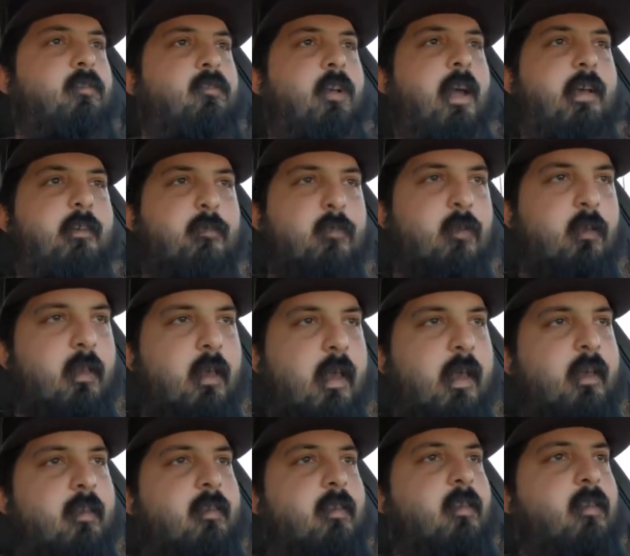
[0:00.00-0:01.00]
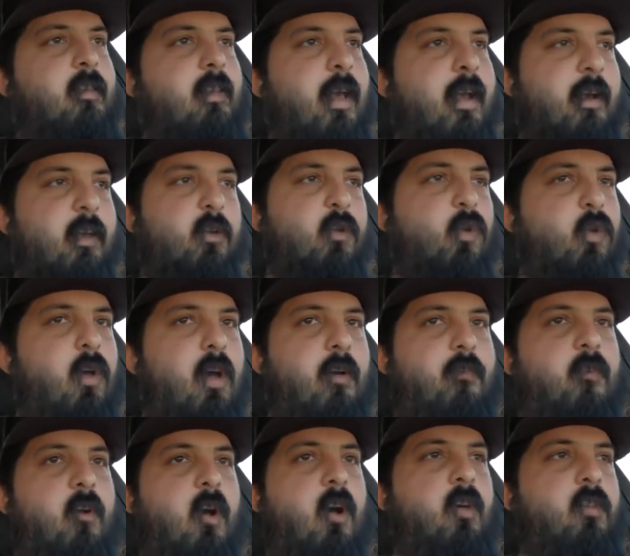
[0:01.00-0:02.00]
checked for leaks, let it cool
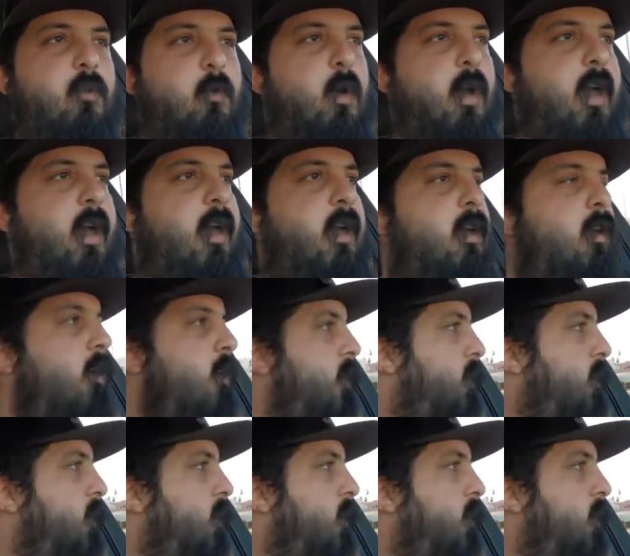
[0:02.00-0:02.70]
off all the way,